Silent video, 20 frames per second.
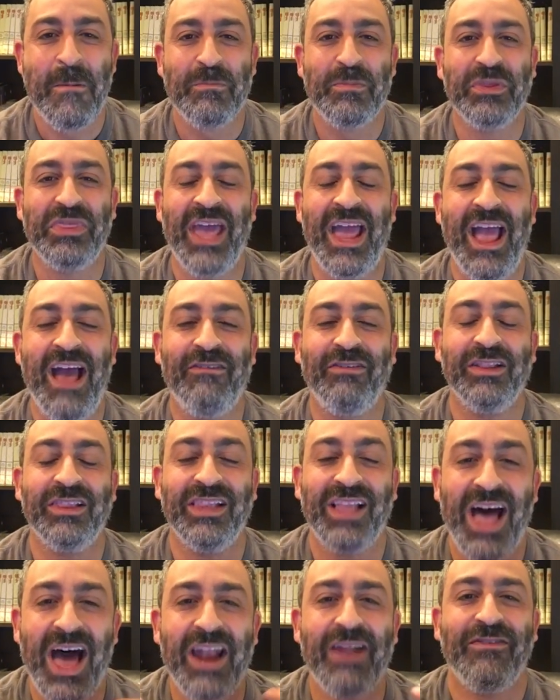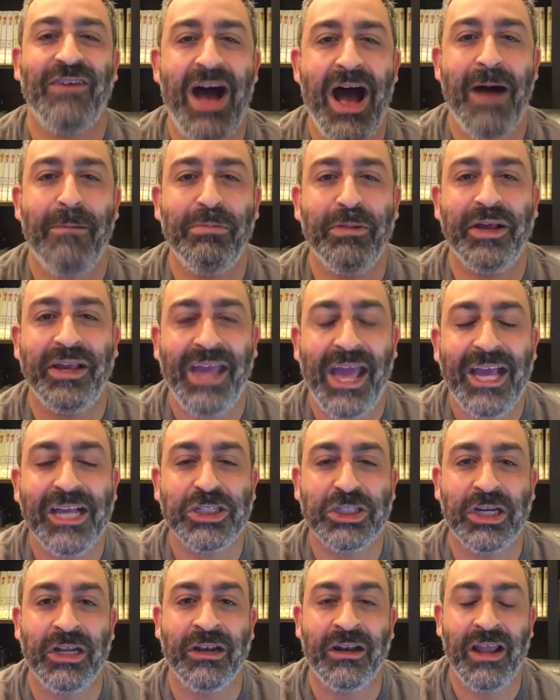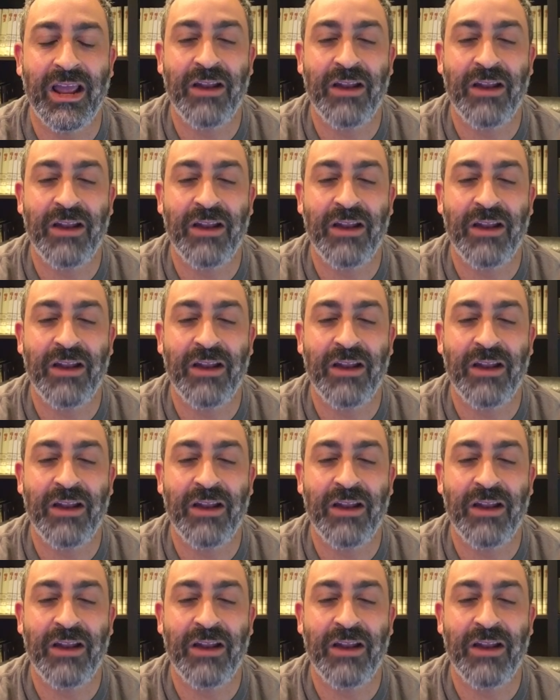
but they have a lot of obligation.